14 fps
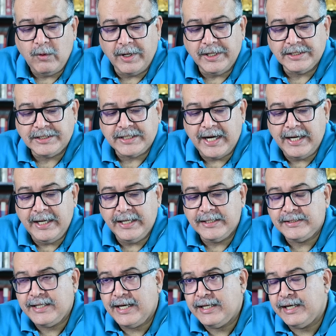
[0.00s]
to understand
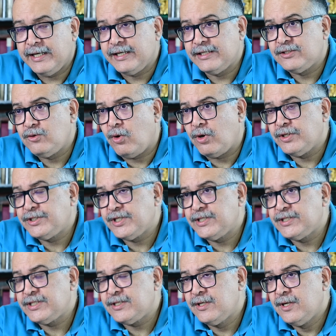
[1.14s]
is that it is not
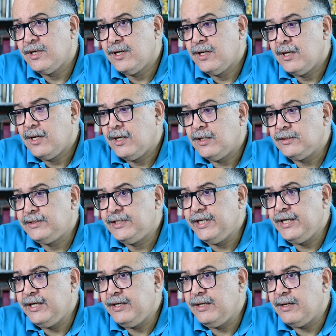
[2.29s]
just
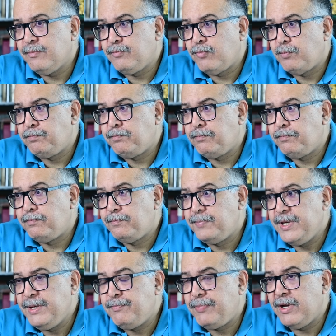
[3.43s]
the uh,
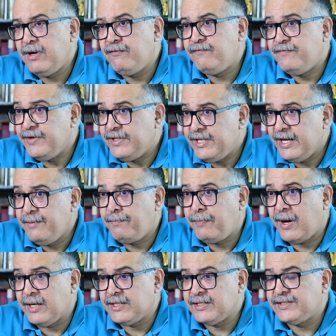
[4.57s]
people within
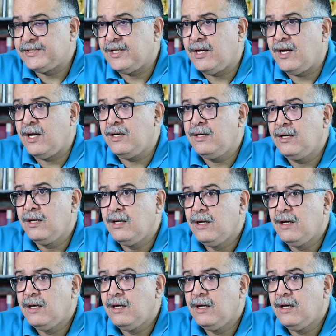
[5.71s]
Pakistan